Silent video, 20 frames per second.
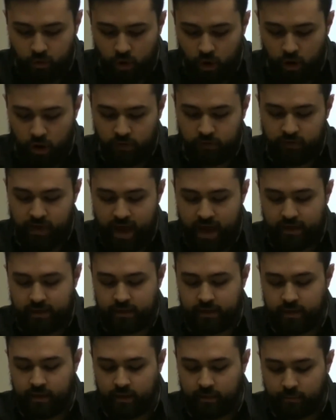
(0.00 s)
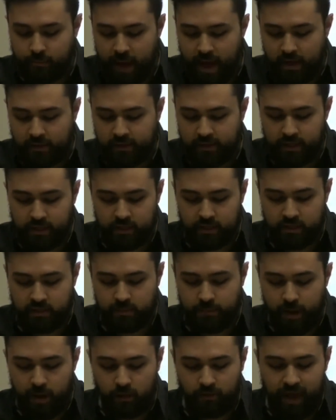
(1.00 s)
called that Palestinians
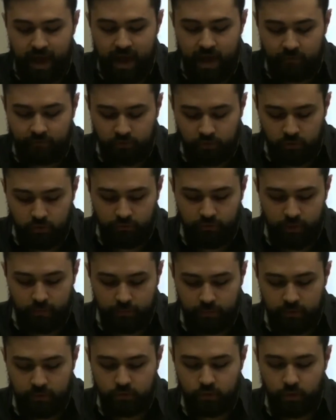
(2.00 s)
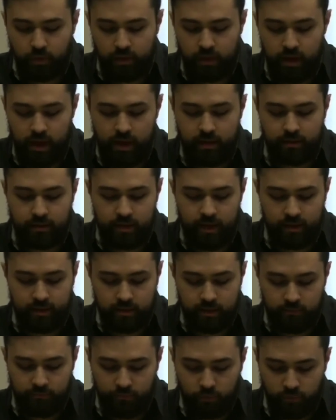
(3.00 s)
expelled after November 29,
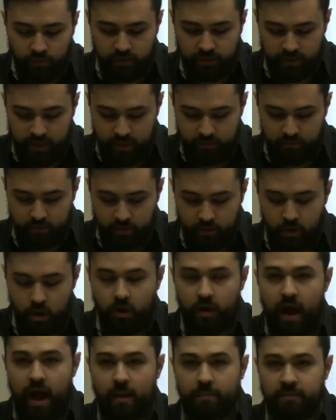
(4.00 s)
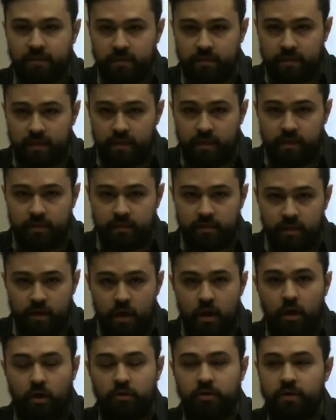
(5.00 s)
1947, are absentees,
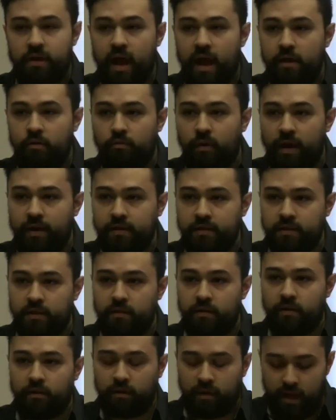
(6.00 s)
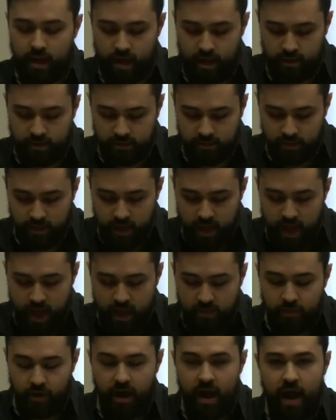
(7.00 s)
were denied rights to their land.
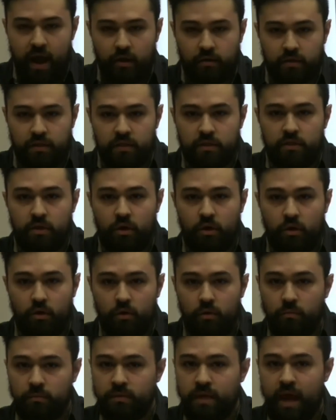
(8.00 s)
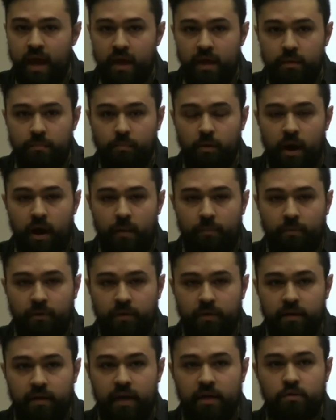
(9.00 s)
Their houses, homes, any
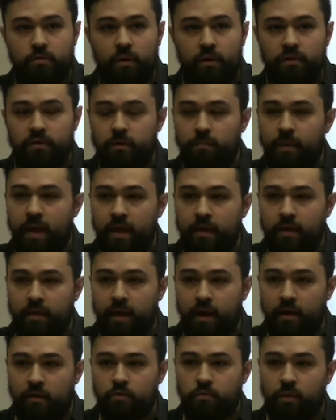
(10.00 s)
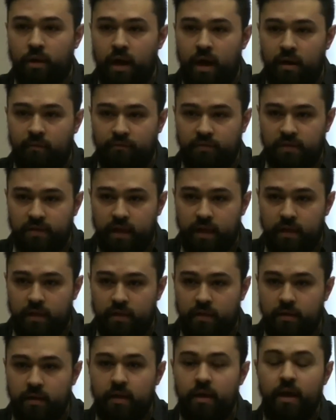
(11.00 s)
property, as well as their bank accounts were
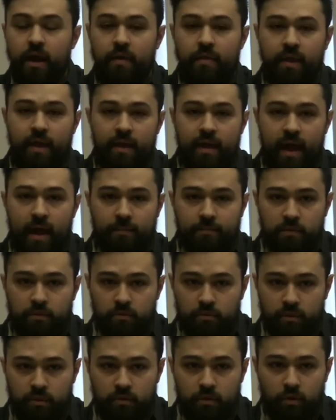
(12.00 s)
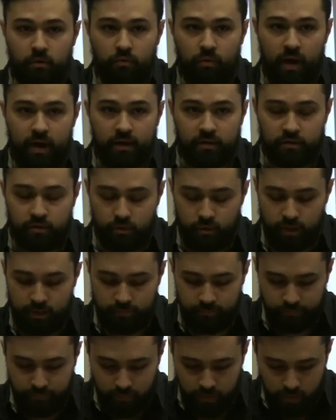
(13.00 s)
confiscated, and they had absolutely no right to
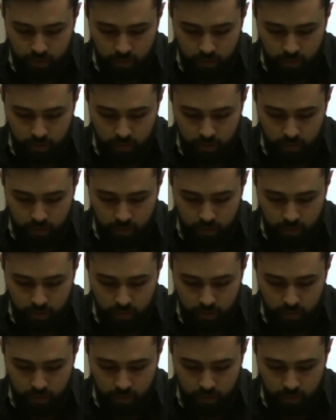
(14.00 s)
it.